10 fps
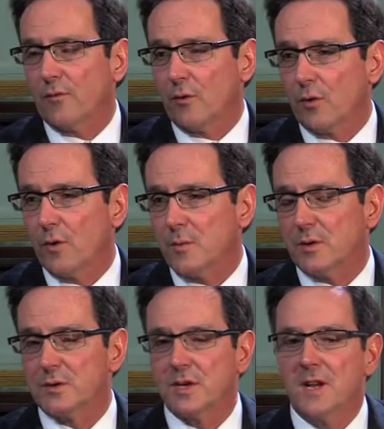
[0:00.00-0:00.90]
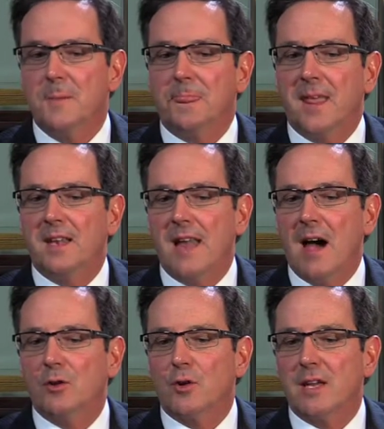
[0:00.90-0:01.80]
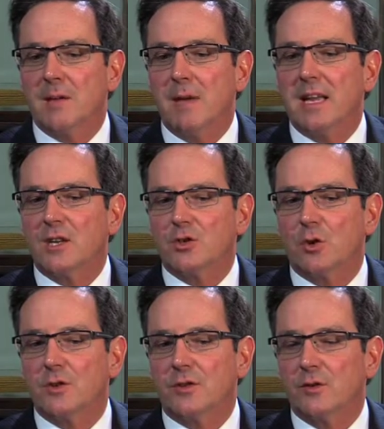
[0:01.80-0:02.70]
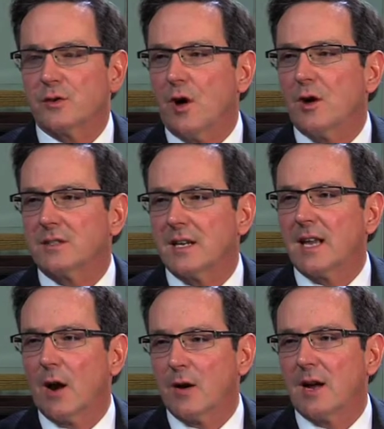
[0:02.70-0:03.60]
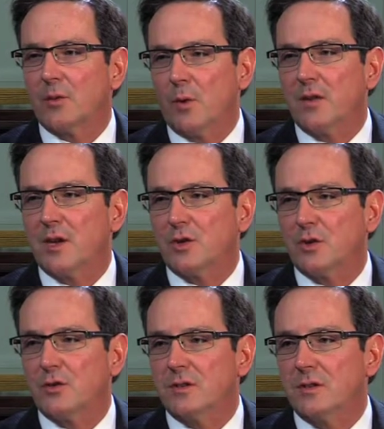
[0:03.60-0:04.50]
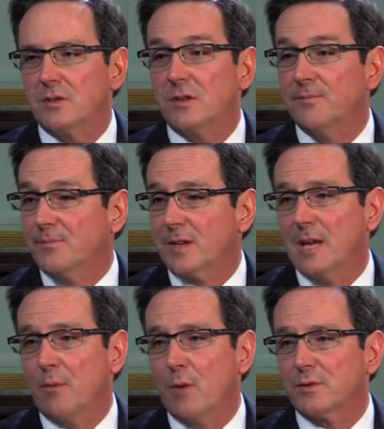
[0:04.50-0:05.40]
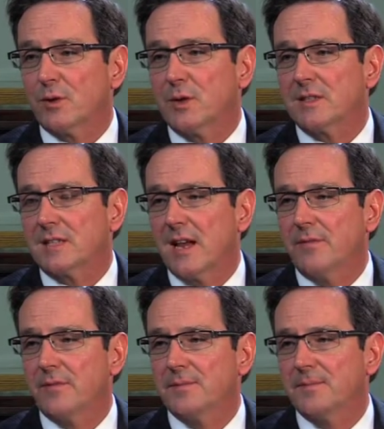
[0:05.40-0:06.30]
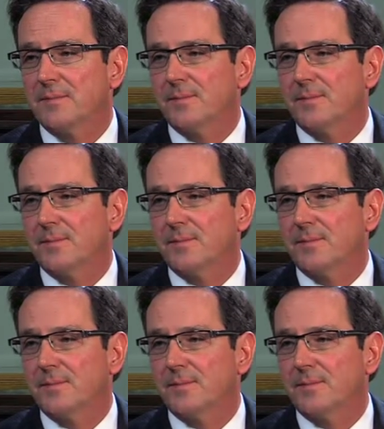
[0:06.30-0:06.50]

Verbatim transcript: for criminals, and now looking at making sure that those laws get carried out the way they should to, to keep our Missourians safe. What